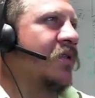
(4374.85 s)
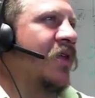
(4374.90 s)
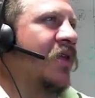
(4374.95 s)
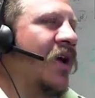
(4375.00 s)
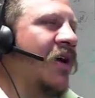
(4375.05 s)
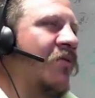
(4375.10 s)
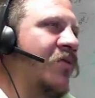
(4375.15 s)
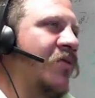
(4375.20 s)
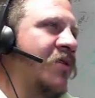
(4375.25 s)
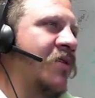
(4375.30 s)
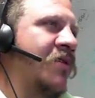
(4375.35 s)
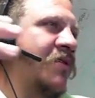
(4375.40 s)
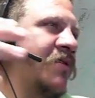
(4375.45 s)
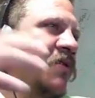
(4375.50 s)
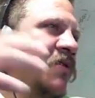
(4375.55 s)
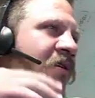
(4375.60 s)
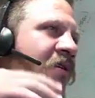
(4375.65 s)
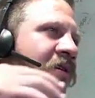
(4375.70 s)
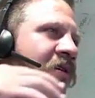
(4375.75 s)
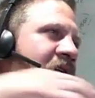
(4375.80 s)
that would,
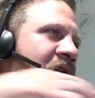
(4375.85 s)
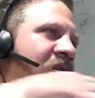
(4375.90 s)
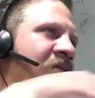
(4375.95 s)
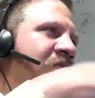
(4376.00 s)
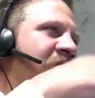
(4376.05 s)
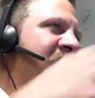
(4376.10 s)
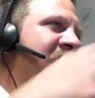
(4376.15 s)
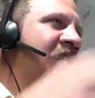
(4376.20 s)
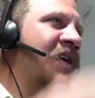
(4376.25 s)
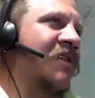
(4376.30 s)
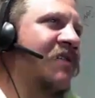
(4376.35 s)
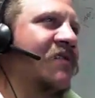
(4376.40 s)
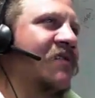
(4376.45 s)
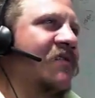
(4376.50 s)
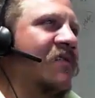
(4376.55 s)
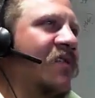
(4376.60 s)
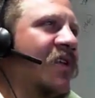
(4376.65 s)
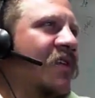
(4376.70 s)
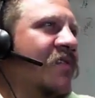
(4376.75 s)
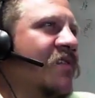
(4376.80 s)
but
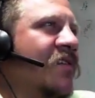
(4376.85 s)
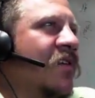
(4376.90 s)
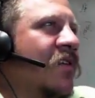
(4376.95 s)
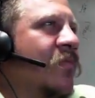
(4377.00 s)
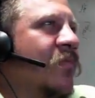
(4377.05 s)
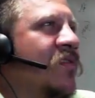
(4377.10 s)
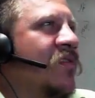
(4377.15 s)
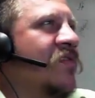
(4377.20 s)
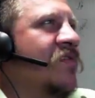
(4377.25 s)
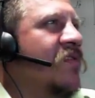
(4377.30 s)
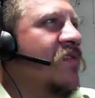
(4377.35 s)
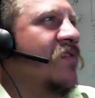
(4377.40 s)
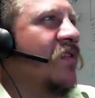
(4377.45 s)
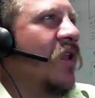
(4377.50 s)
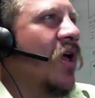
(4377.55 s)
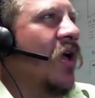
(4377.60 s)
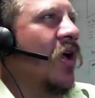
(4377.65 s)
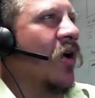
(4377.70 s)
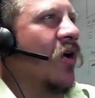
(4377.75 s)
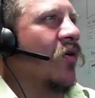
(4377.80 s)
that's going to be
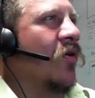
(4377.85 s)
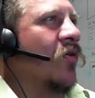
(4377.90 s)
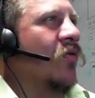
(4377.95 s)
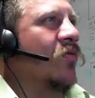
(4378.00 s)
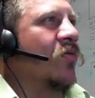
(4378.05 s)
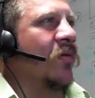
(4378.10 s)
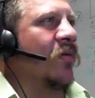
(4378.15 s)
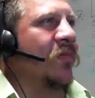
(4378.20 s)
slow.